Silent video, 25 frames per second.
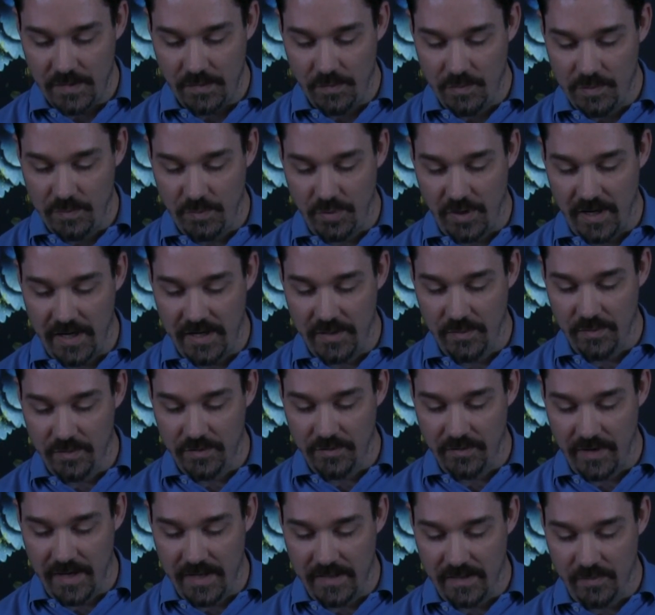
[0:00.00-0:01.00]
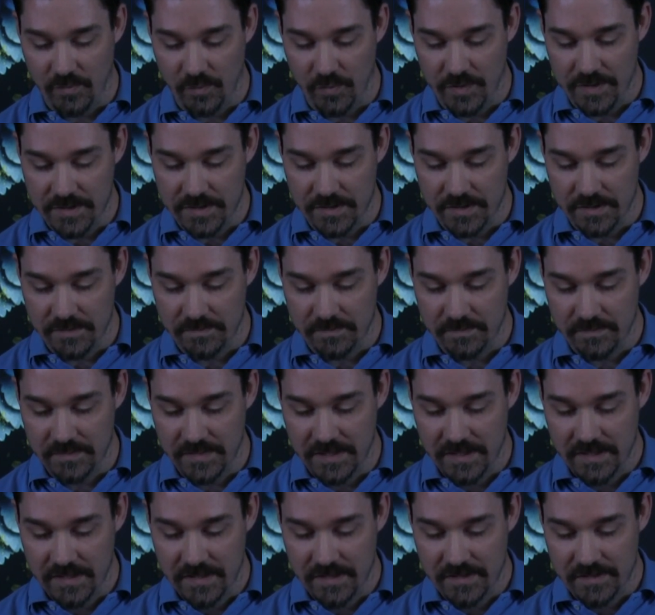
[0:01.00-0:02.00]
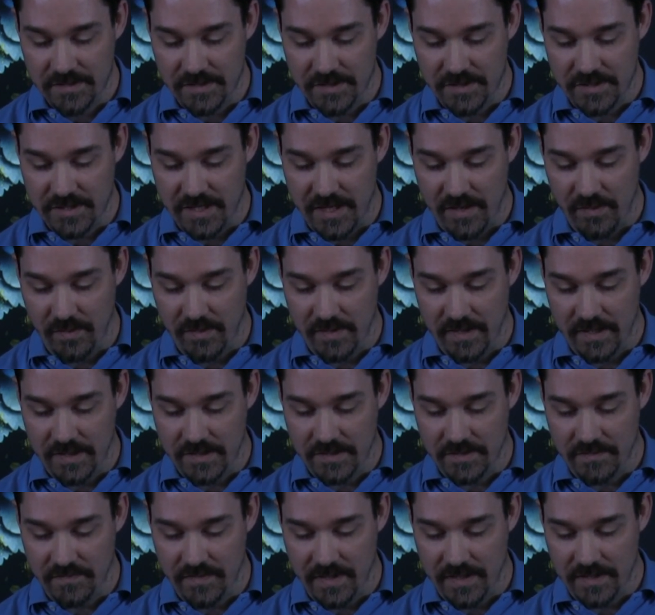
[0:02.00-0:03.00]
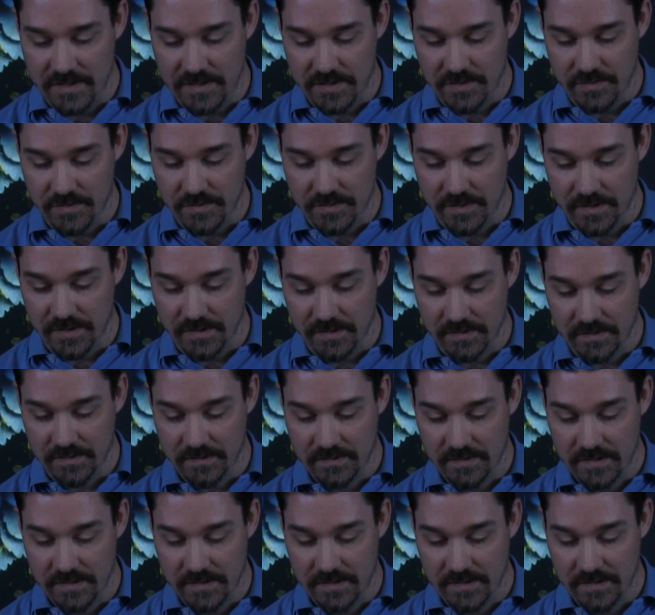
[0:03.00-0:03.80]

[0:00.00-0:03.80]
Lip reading: We pray you would grant them wisdom to share with each of their children.